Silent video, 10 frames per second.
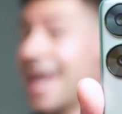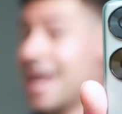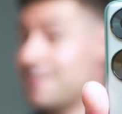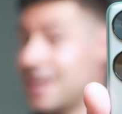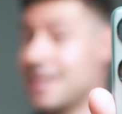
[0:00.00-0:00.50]

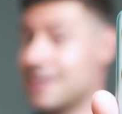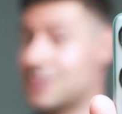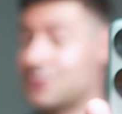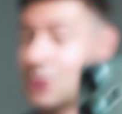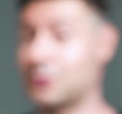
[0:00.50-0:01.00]
and many
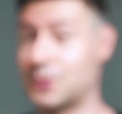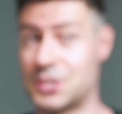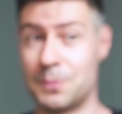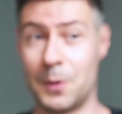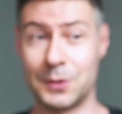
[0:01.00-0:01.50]
years of software
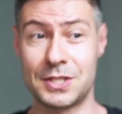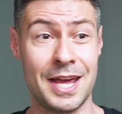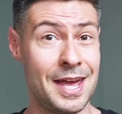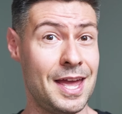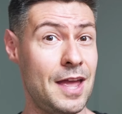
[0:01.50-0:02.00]
support.
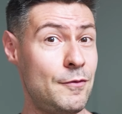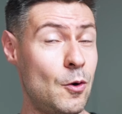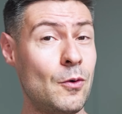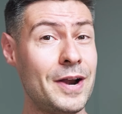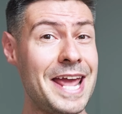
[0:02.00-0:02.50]
If you
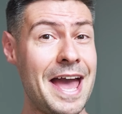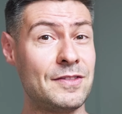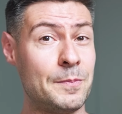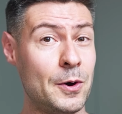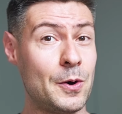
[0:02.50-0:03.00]
already
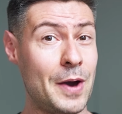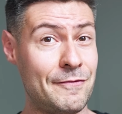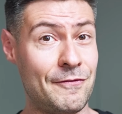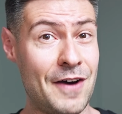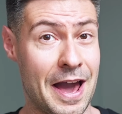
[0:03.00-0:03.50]
have the Poco
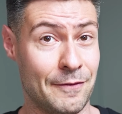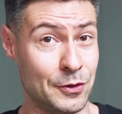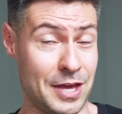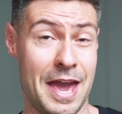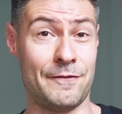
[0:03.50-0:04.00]
F5
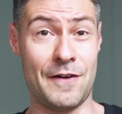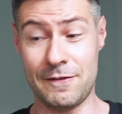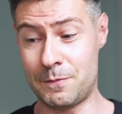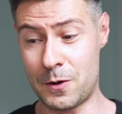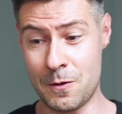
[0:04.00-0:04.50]
or the
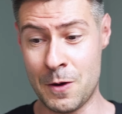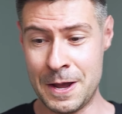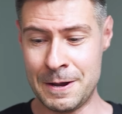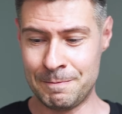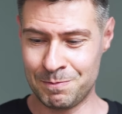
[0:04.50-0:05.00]
F5 Pro,
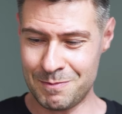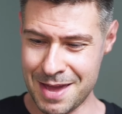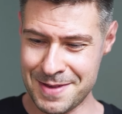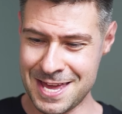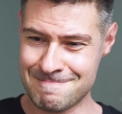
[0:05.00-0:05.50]

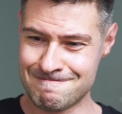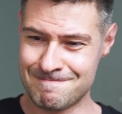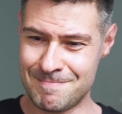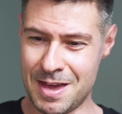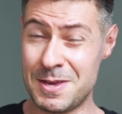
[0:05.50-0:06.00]
maybe
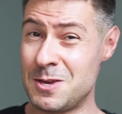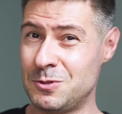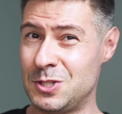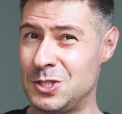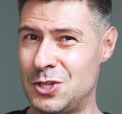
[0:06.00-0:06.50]

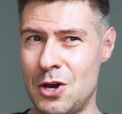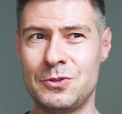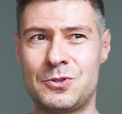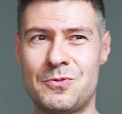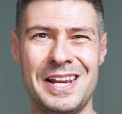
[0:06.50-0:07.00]
you
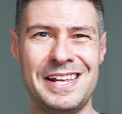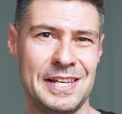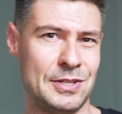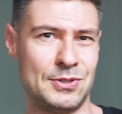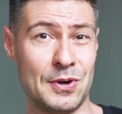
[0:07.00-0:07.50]
don't really
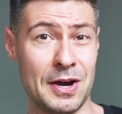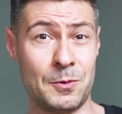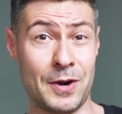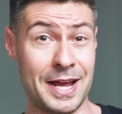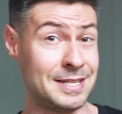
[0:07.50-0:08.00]
need to
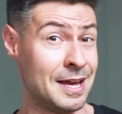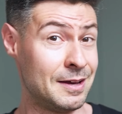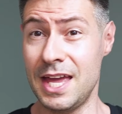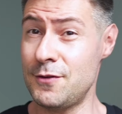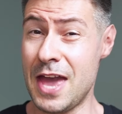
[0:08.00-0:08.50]
upgrade.
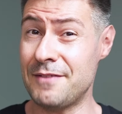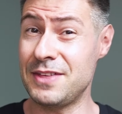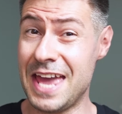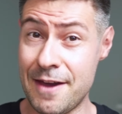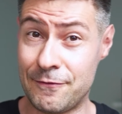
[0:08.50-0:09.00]
If you have
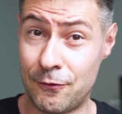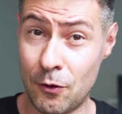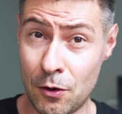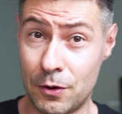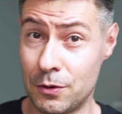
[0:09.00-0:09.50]
the F4
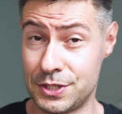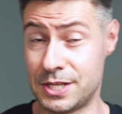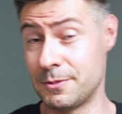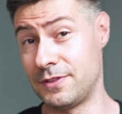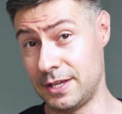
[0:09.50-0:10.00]
or
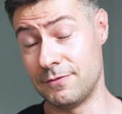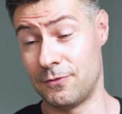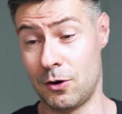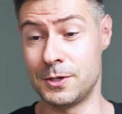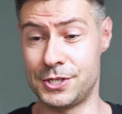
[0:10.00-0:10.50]
some of the
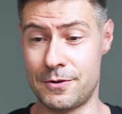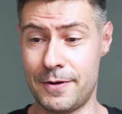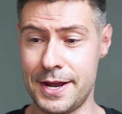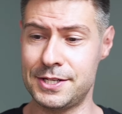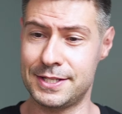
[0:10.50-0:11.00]
former
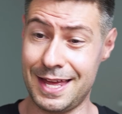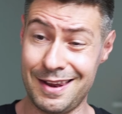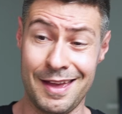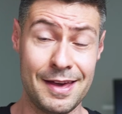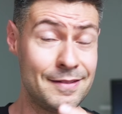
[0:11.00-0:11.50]
generations,
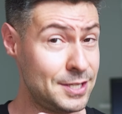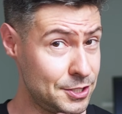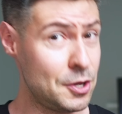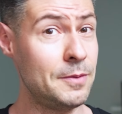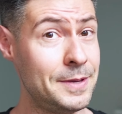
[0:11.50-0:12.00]
then this
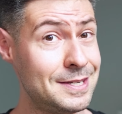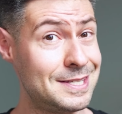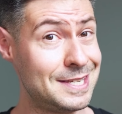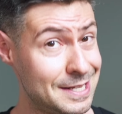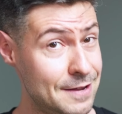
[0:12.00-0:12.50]
is going to be a
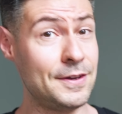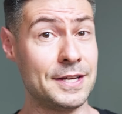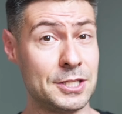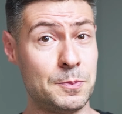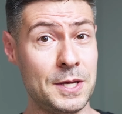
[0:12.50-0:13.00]

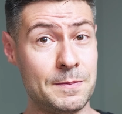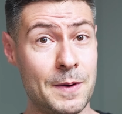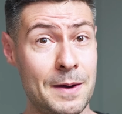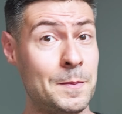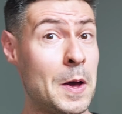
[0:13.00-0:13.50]
significant speed
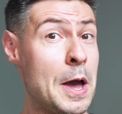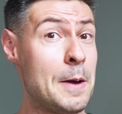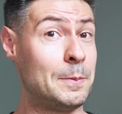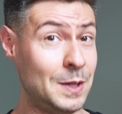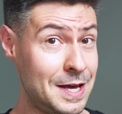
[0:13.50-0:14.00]
bump.
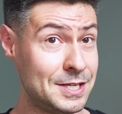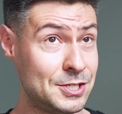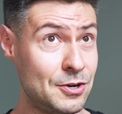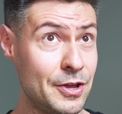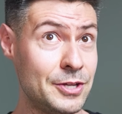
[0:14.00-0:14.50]

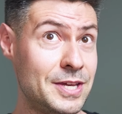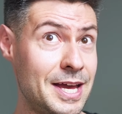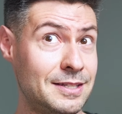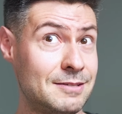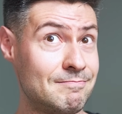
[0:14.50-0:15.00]
Plus, you're going to
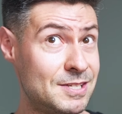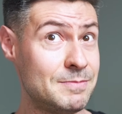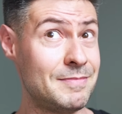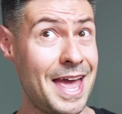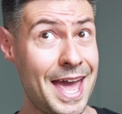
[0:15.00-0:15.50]
get
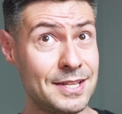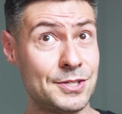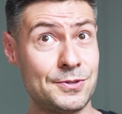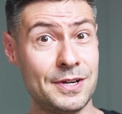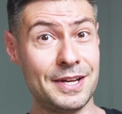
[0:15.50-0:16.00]
some
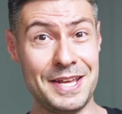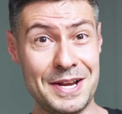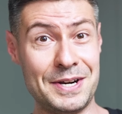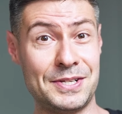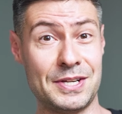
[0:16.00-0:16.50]
extra
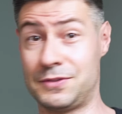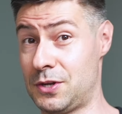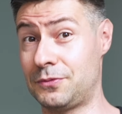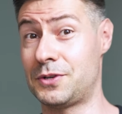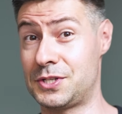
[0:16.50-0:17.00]
years of
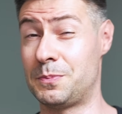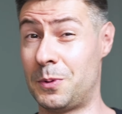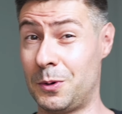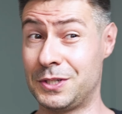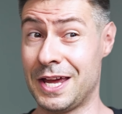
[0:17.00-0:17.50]
software
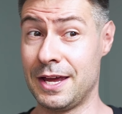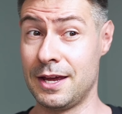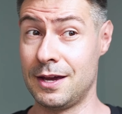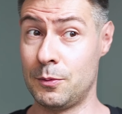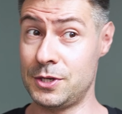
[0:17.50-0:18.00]
support,
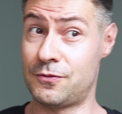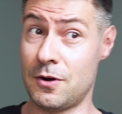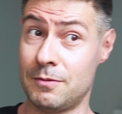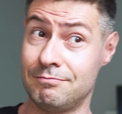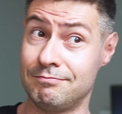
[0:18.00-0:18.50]
which
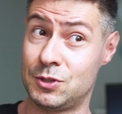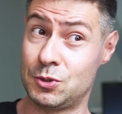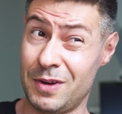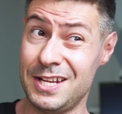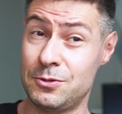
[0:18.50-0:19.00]
from
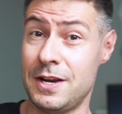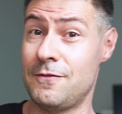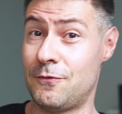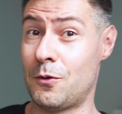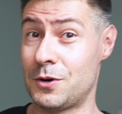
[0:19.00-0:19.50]

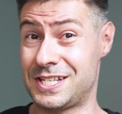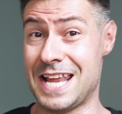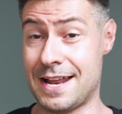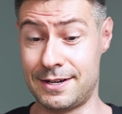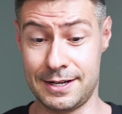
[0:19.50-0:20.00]
2024
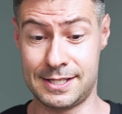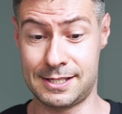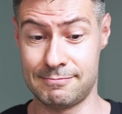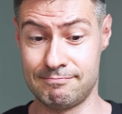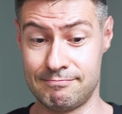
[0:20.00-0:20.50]

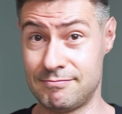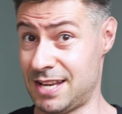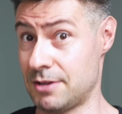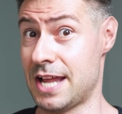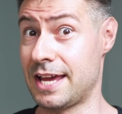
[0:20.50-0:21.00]
standards
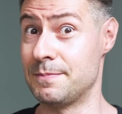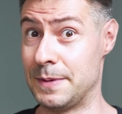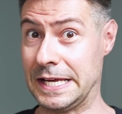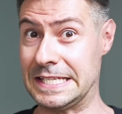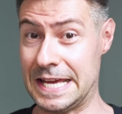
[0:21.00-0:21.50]
sounds like a
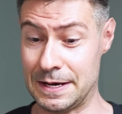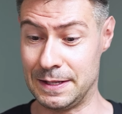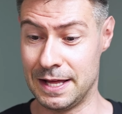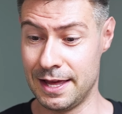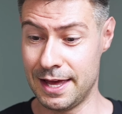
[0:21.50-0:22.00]
big
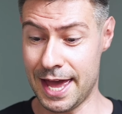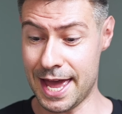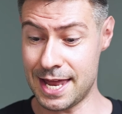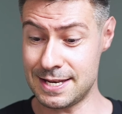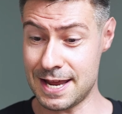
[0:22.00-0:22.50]
deal,
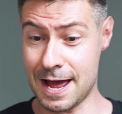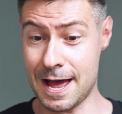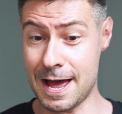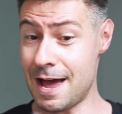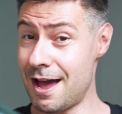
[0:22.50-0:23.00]
and
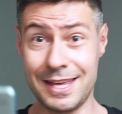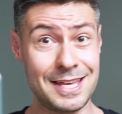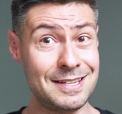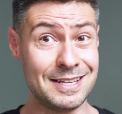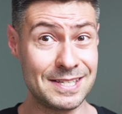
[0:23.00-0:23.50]
I
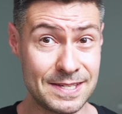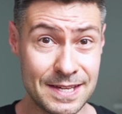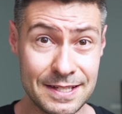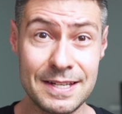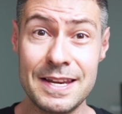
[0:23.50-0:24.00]
can
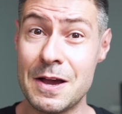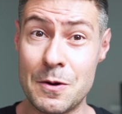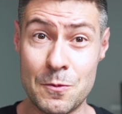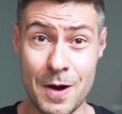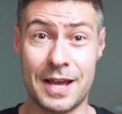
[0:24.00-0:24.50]
certainly
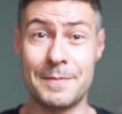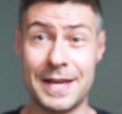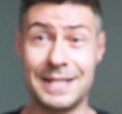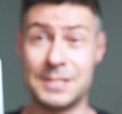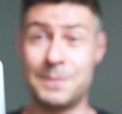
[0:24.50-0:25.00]

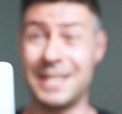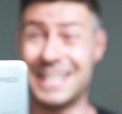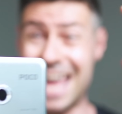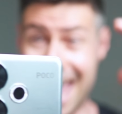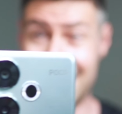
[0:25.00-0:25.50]
recommend it as being
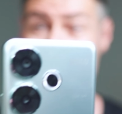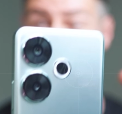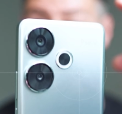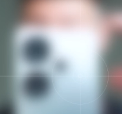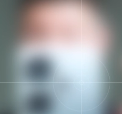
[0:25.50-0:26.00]
an excellent